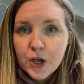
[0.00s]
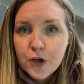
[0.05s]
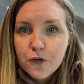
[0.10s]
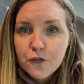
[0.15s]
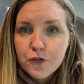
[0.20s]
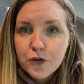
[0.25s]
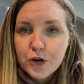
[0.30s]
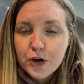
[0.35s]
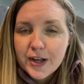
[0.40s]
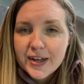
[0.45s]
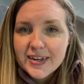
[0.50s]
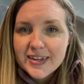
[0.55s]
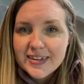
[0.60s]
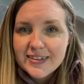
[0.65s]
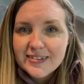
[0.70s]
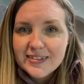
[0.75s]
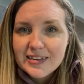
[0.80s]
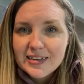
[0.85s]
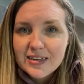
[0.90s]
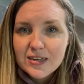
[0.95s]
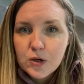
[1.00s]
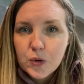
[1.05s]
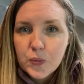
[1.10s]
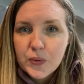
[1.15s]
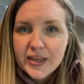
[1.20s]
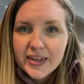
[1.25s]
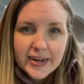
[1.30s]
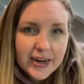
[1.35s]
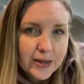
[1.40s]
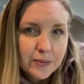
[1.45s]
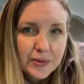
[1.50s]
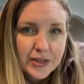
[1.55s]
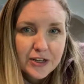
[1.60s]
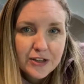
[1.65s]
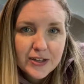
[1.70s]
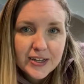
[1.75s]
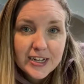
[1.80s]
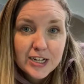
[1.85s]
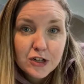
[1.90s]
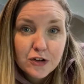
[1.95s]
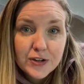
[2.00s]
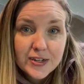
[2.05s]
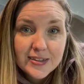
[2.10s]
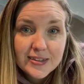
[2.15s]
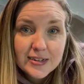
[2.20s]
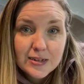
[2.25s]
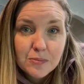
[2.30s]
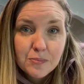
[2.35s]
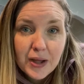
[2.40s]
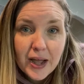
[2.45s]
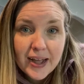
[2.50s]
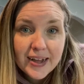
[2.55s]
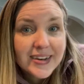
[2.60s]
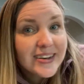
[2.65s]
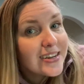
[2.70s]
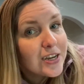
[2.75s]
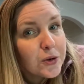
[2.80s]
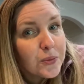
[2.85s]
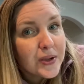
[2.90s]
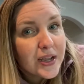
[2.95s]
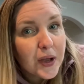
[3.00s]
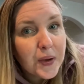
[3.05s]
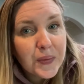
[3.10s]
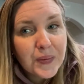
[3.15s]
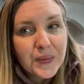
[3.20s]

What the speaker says: for an easy weeknight meal in your Instant Pot. Here we go.